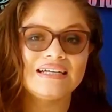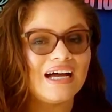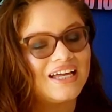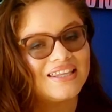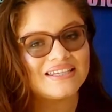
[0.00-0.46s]

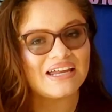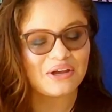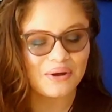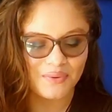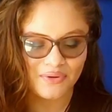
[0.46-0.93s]
I decided
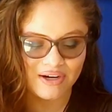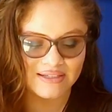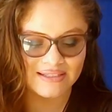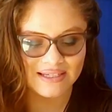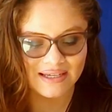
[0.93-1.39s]
to go with
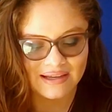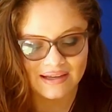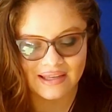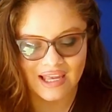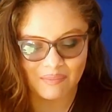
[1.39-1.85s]
crazy.
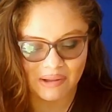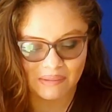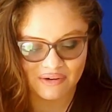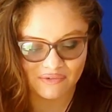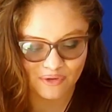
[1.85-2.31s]
Can't
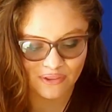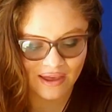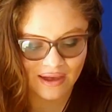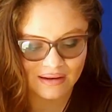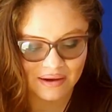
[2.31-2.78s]
blame him for
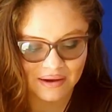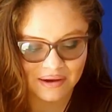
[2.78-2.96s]
that.